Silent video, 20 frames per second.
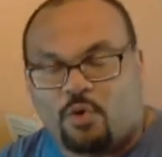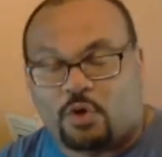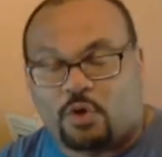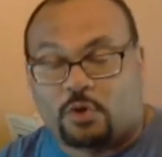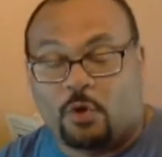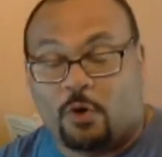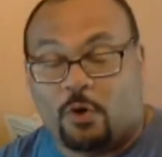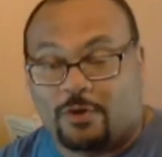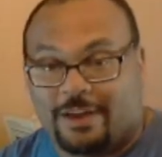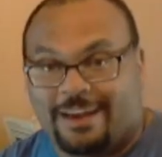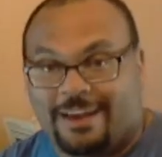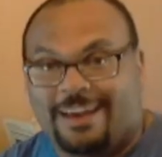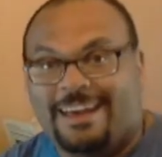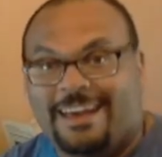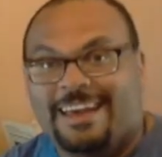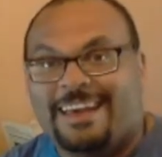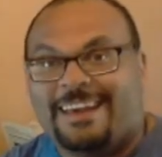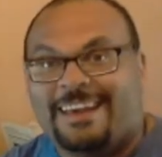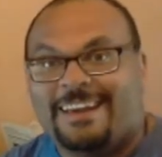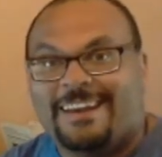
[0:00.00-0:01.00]
starting
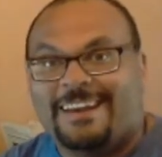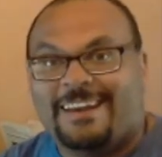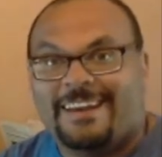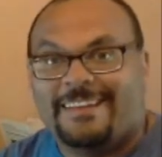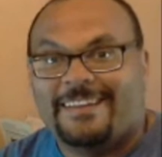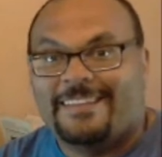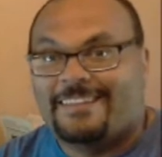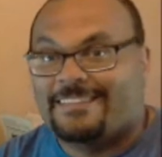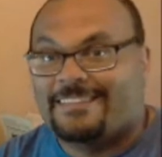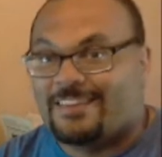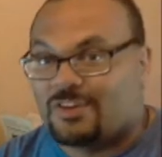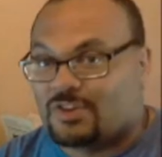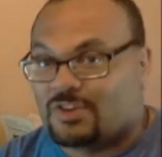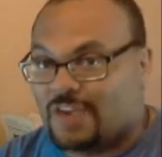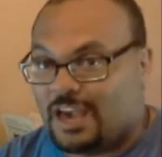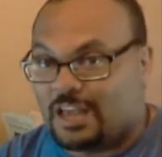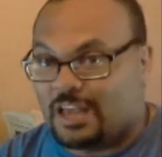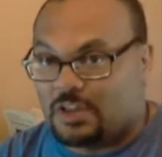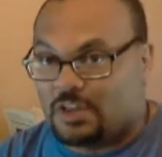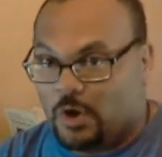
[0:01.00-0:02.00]
in the
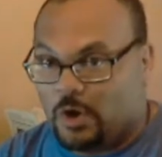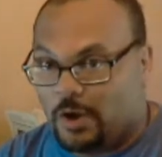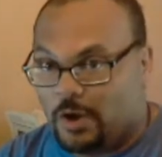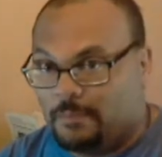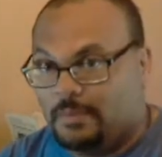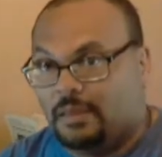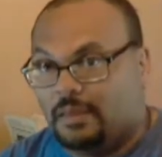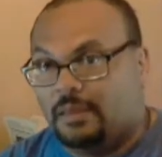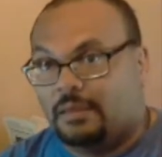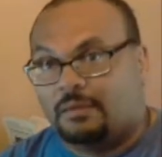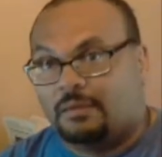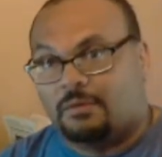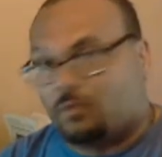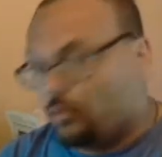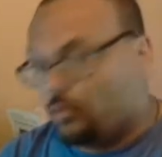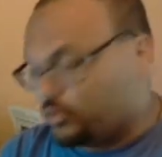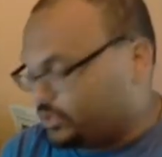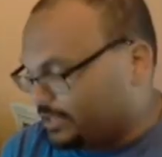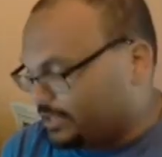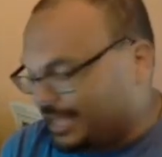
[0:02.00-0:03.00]
secondary. Of
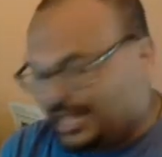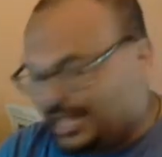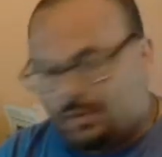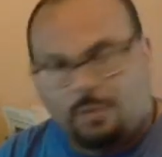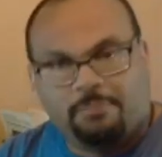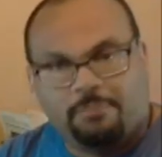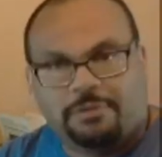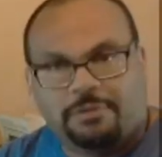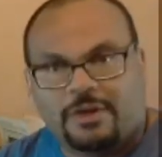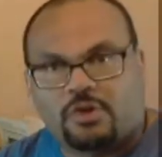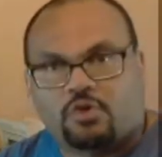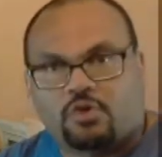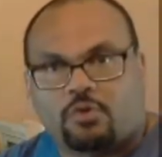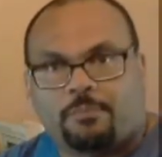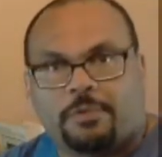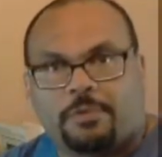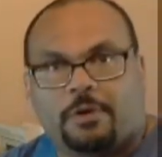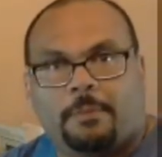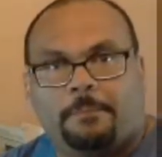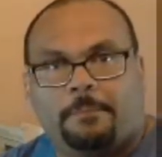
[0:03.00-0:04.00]
course, you got to replace
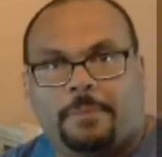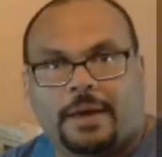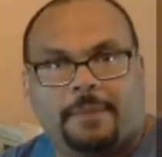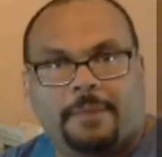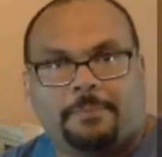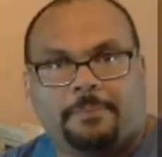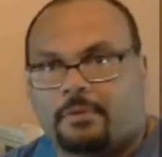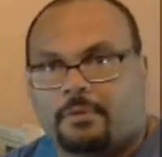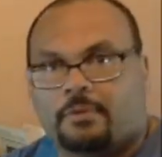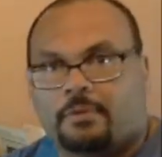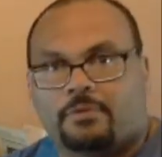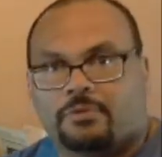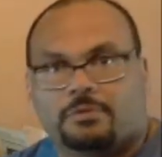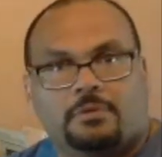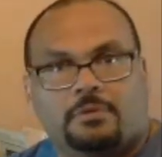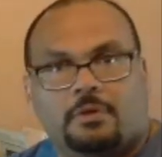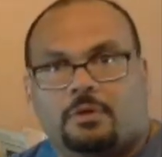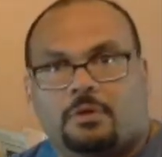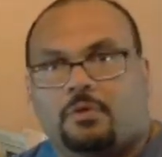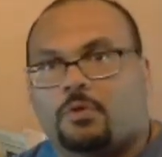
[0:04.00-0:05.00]
Jabril Peppers,
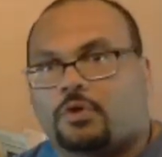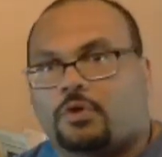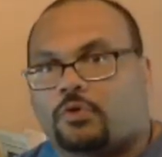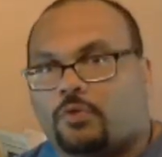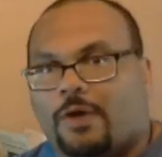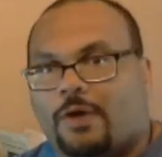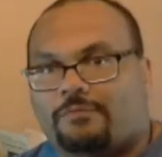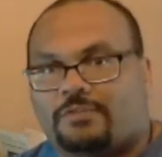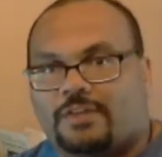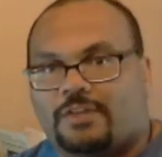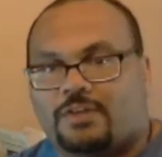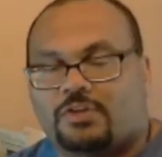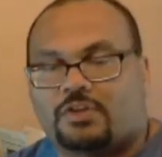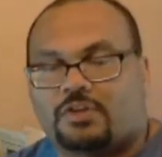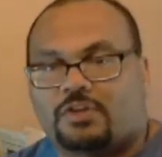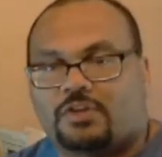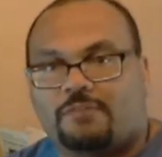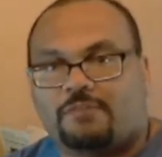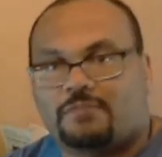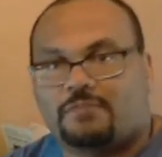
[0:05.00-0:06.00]
you know, who was drafted as a
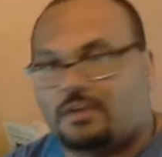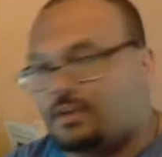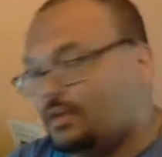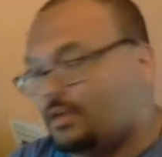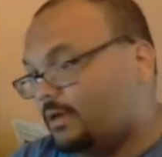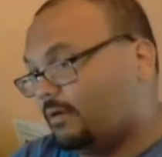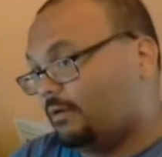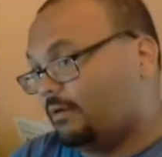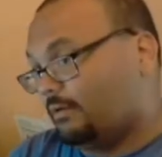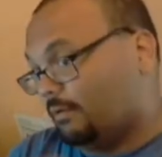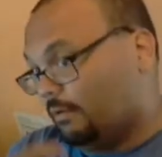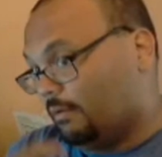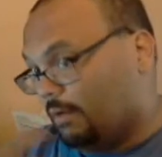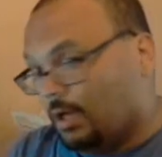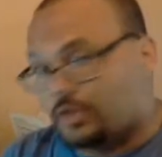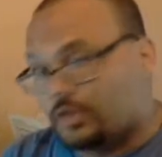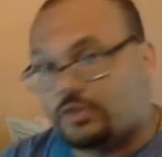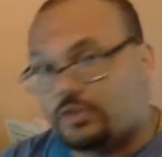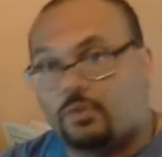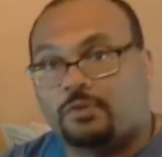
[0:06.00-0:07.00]
safety,
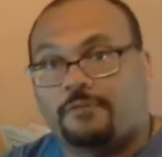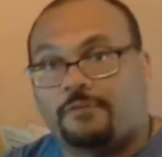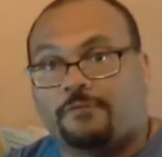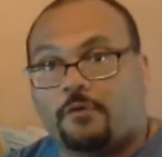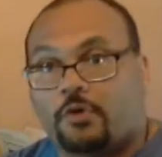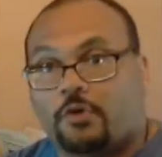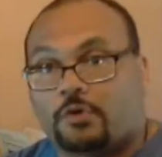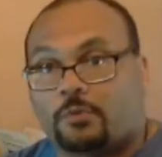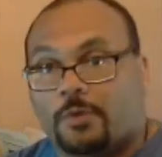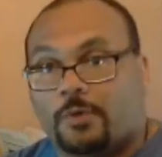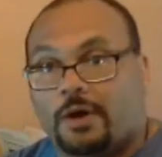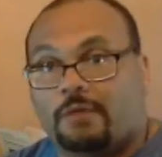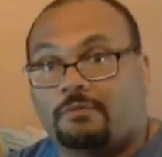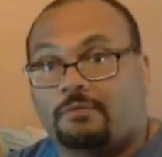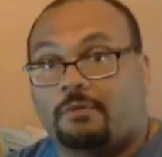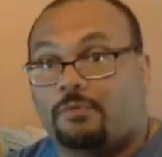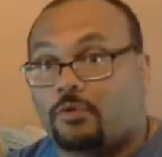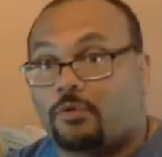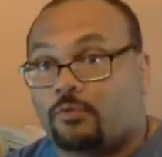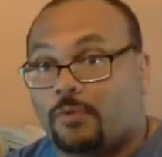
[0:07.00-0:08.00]
also in the first
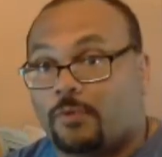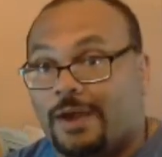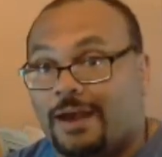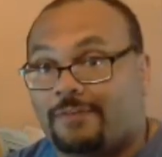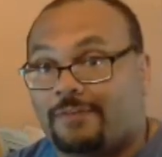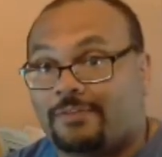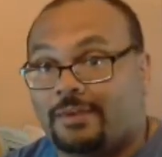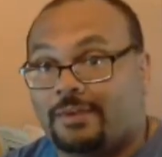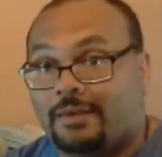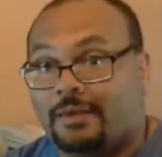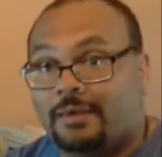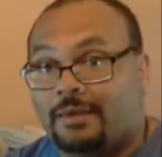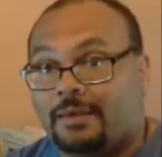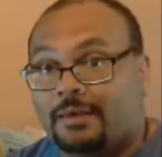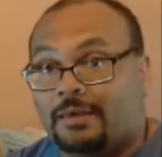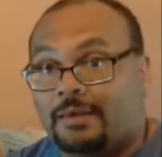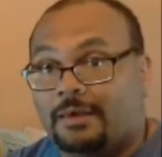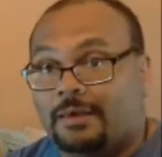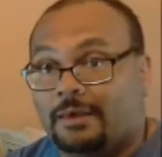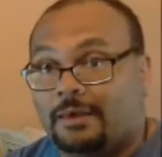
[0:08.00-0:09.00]
round of the draft.
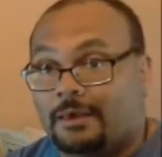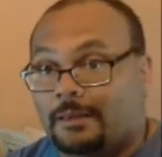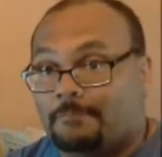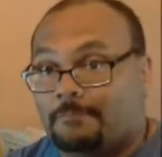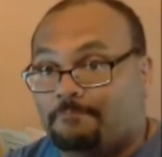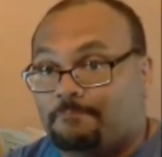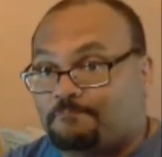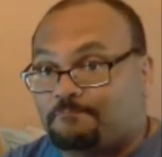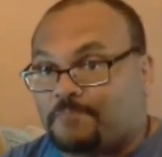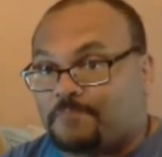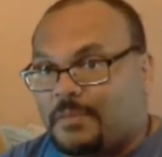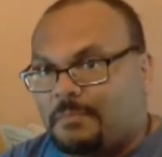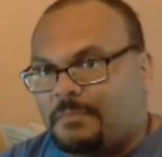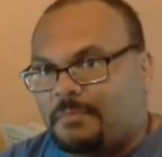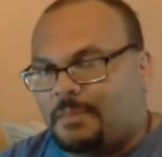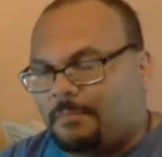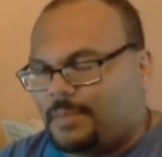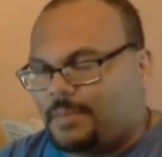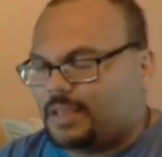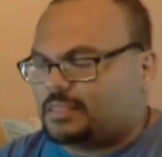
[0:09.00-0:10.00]
And
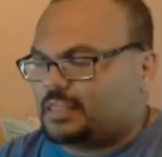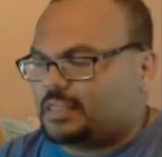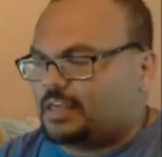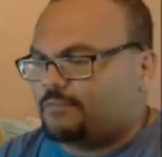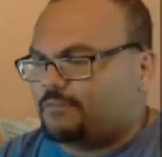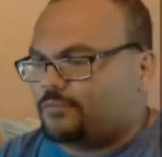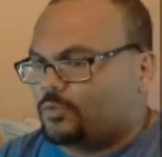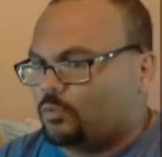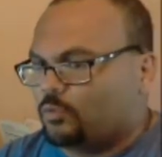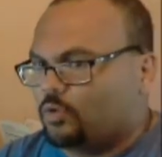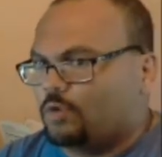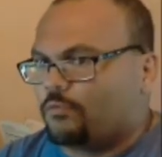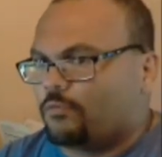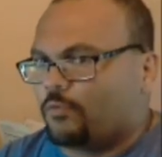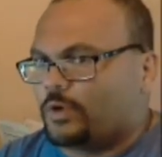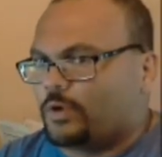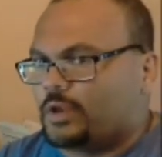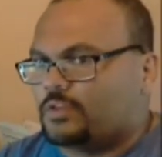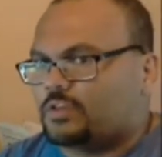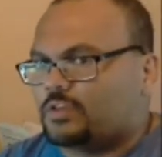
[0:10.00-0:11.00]
the big thing for the
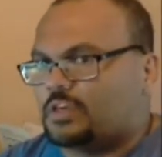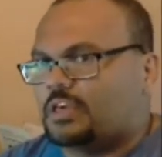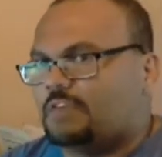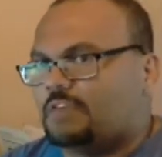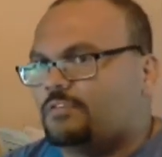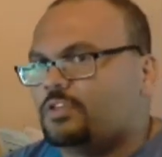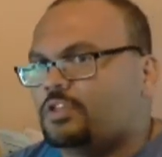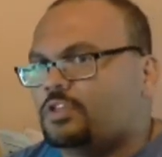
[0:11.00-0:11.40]
Wolverines, even